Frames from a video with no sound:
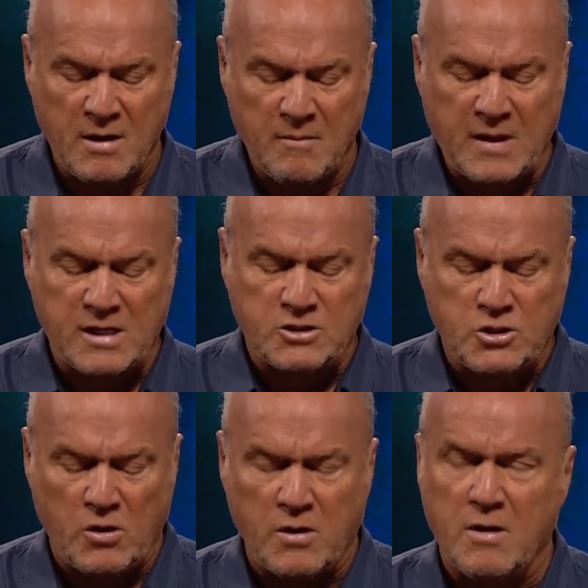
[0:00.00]
because
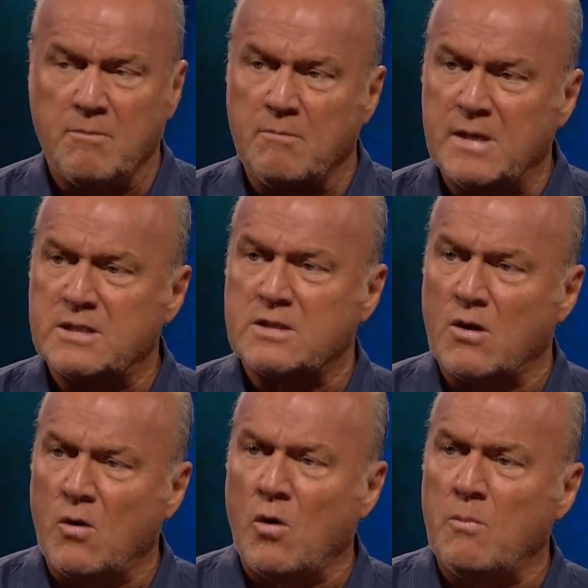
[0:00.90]
Jonah missed the
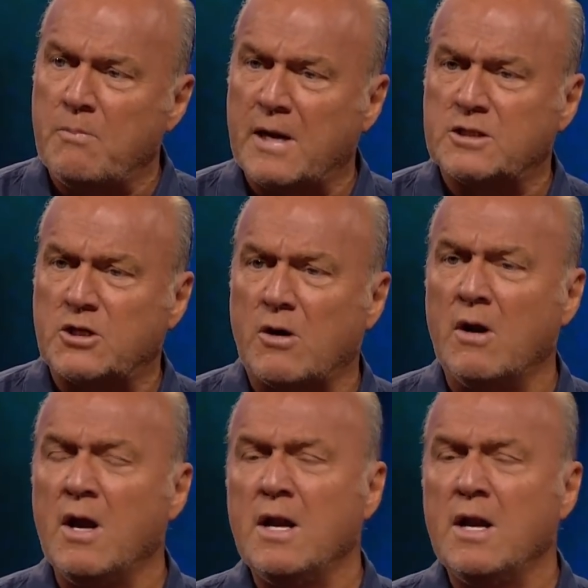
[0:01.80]
whole picture.